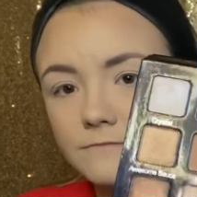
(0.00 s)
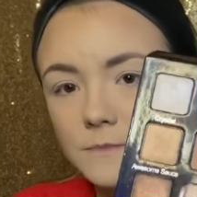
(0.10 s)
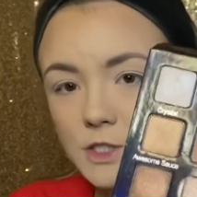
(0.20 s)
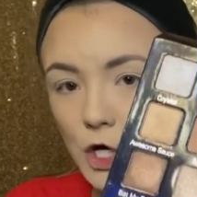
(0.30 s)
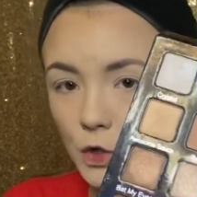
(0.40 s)

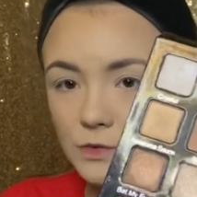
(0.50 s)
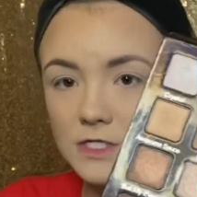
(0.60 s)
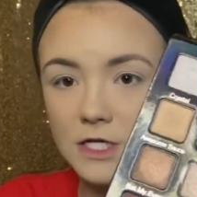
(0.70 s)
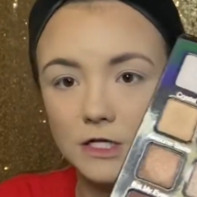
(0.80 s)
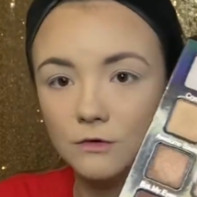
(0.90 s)
tones
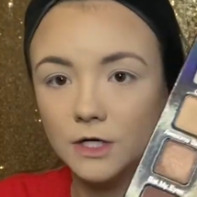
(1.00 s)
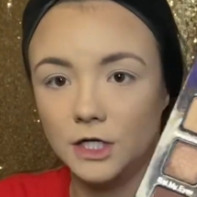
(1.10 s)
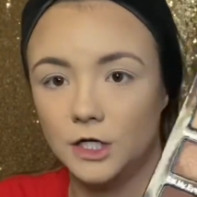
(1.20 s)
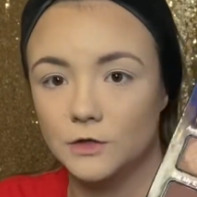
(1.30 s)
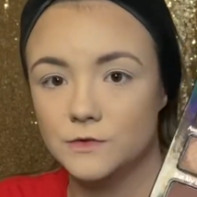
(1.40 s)
that you can
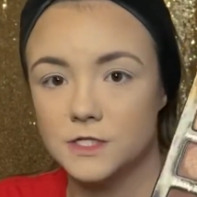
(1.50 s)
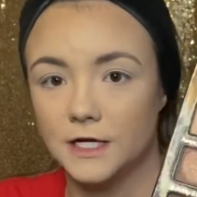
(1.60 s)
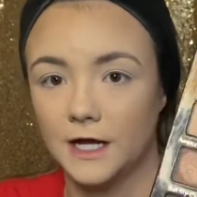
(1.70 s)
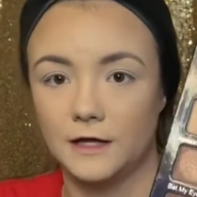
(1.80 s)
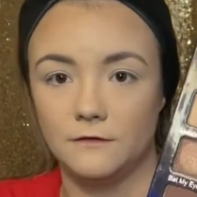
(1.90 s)
use, and
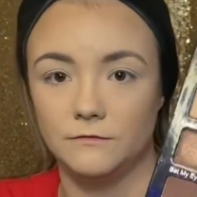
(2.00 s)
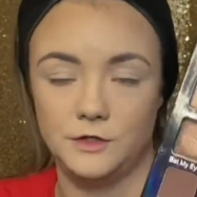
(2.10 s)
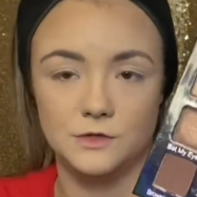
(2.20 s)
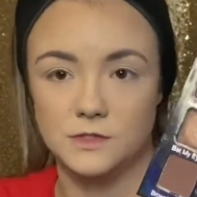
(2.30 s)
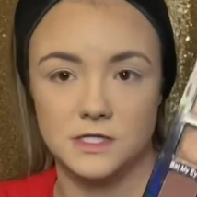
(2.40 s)
I
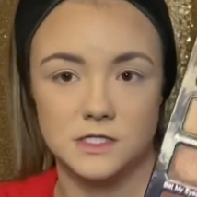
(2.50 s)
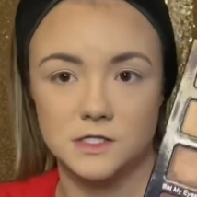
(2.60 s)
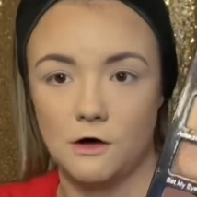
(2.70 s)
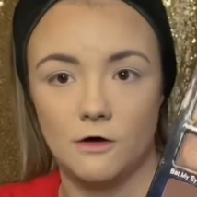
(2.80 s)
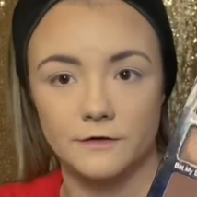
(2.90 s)
use this
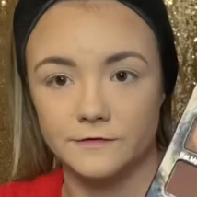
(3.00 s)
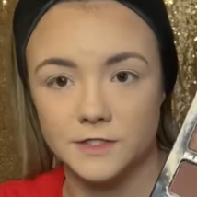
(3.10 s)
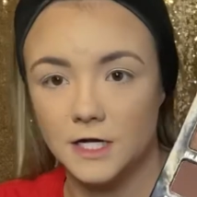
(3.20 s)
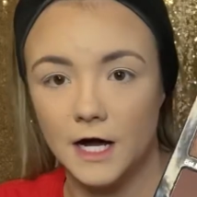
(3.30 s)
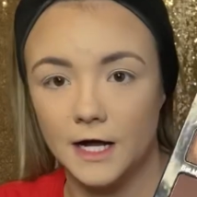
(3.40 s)
all of the
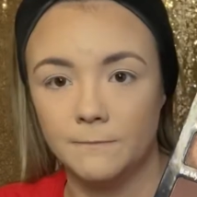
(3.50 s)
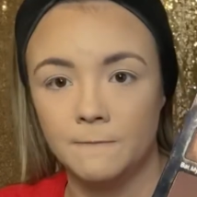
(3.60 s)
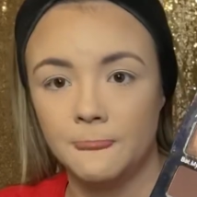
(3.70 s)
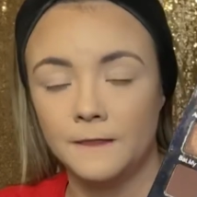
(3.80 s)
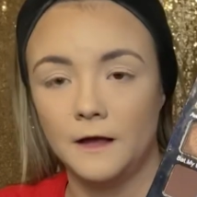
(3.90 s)
time.
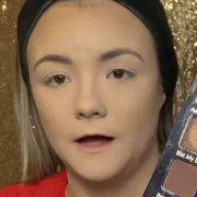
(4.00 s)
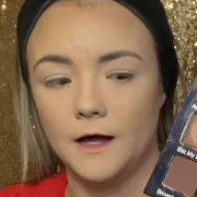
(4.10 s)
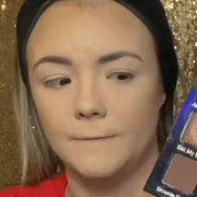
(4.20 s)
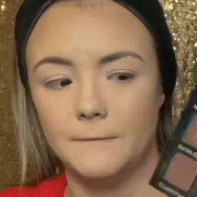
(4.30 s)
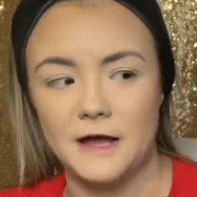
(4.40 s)

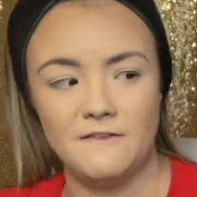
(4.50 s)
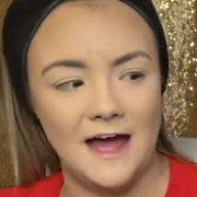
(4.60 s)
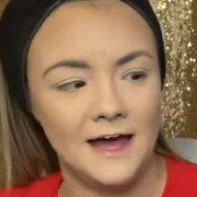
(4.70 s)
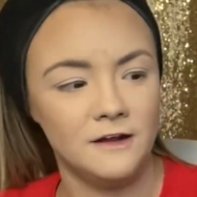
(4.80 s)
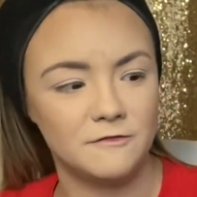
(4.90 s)
I've
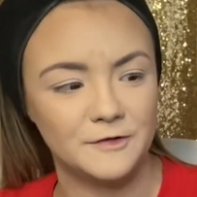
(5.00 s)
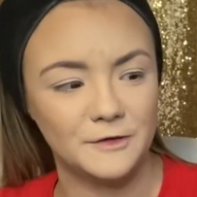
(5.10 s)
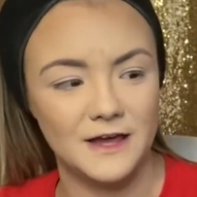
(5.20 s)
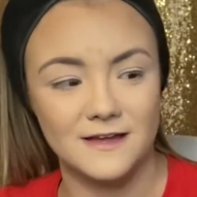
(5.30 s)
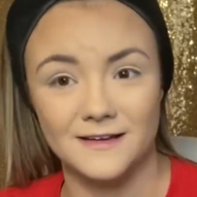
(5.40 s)
had it for
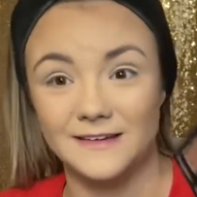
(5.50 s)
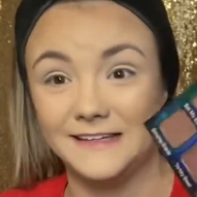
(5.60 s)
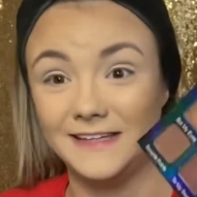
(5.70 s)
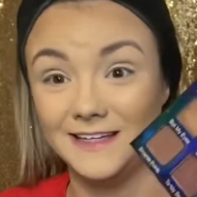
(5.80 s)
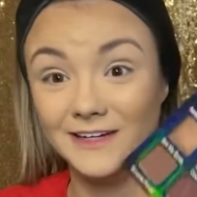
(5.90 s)
like a
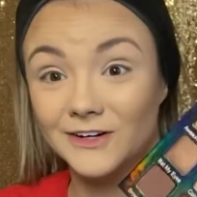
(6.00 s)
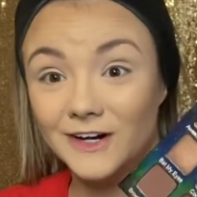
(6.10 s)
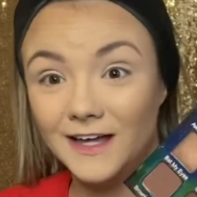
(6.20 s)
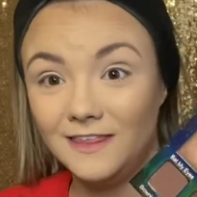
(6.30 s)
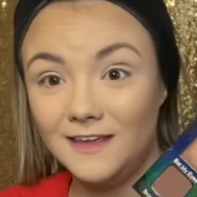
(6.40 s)
year,
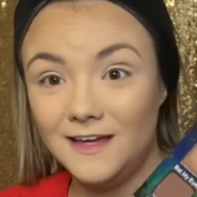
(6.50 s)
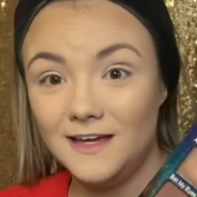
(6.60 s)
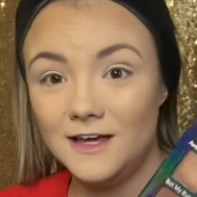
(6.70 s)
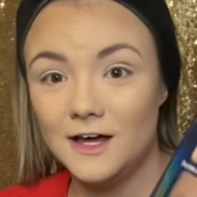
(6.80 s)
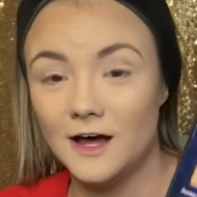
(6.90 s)
I
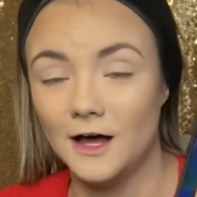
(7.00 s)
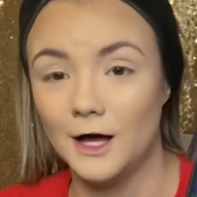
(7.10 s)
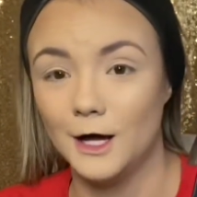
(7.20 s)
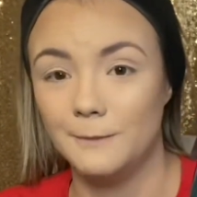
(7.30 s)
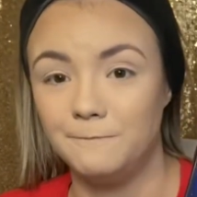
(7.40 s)
think,
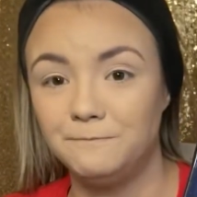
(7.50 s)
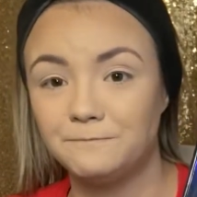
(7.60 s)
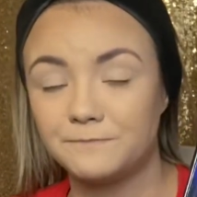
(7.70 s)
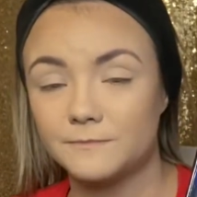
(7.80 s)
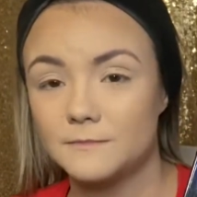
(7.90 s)
and
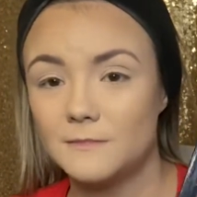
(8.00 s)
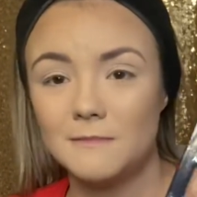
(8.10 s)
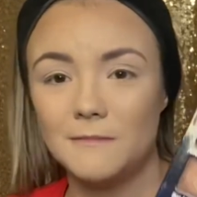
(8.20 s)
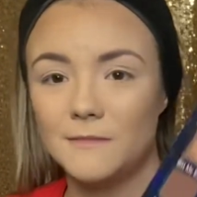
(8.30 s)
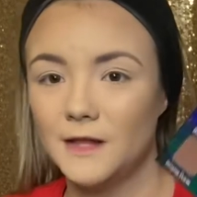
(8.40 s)

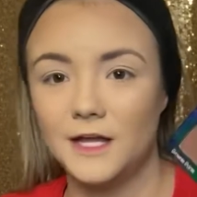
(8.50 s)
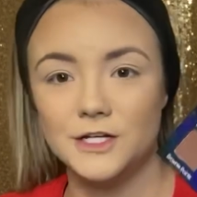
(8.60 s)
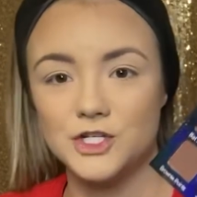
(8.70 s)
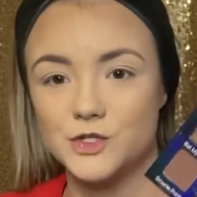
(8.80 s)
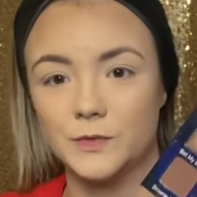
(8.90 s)

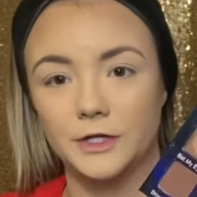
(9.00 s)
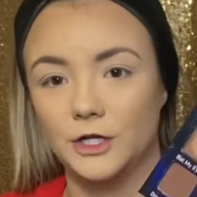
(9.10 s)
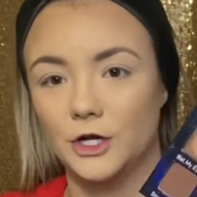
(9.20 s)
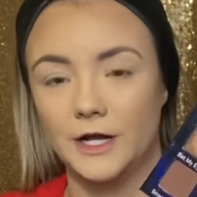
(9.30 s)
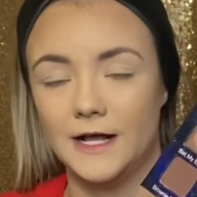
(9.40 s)
it's just really
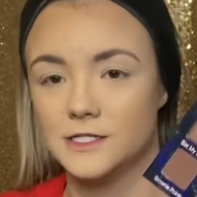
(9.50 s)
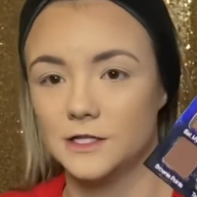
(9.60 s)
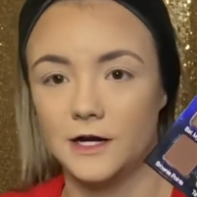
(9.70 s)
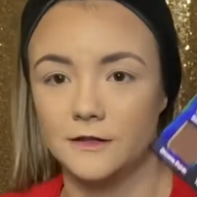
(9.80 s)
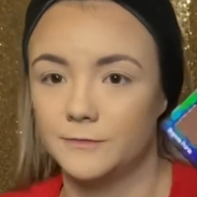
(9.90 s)
good. It has a
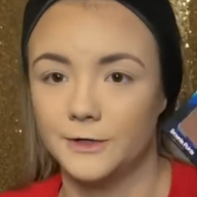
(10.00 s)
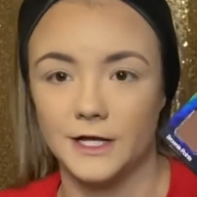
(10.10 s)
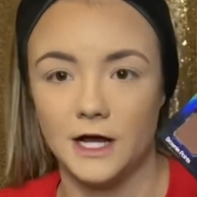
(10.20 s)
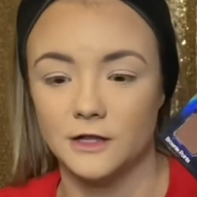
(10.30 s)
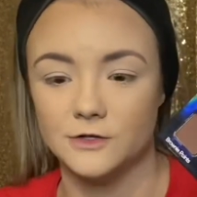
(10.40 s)
lot of the pretty
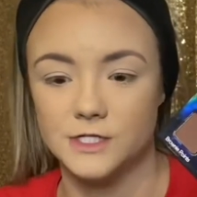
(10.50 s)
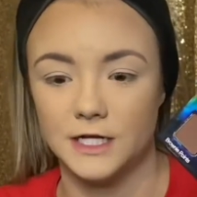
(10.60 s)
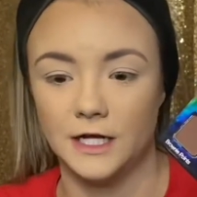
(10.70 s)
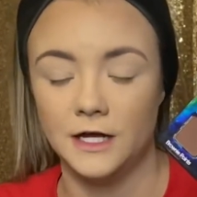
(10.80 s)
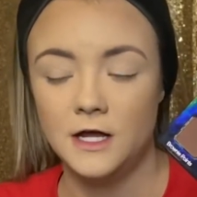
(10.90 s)
colors in it.